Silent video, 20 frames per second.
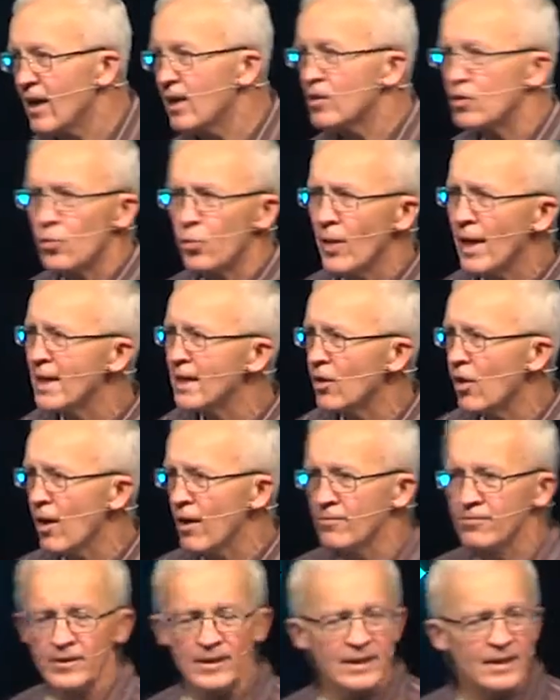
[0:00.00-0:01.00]
quite
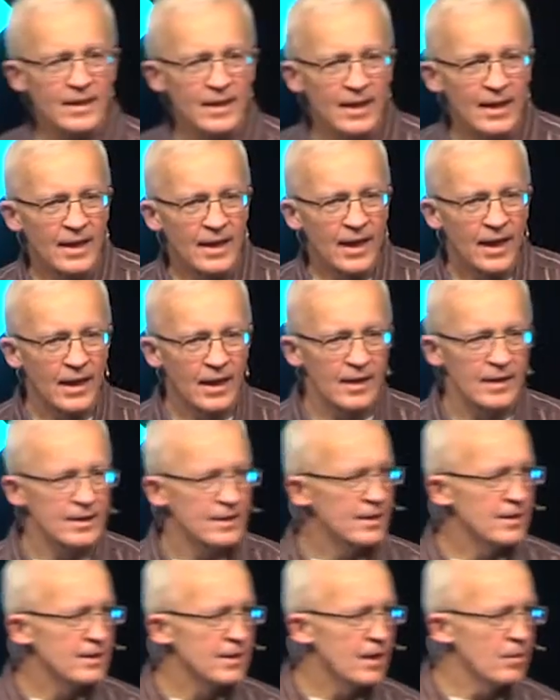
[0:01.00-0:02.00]
often,
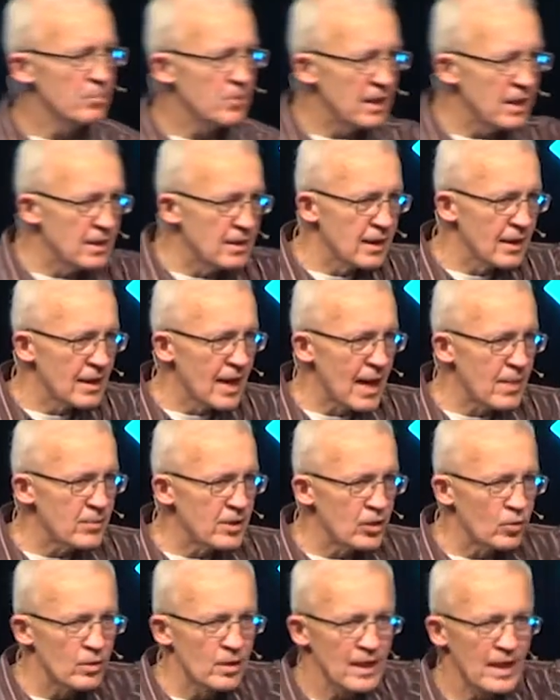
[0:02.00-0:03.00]
it can be in the lobby
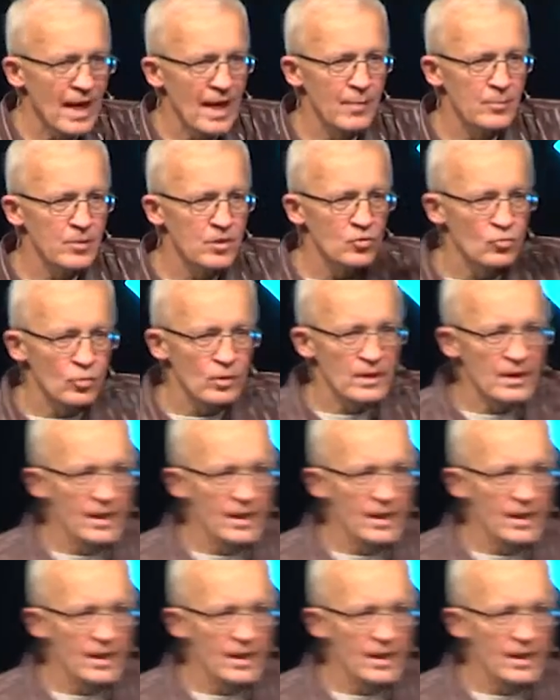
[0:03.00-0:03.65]
or the commons or it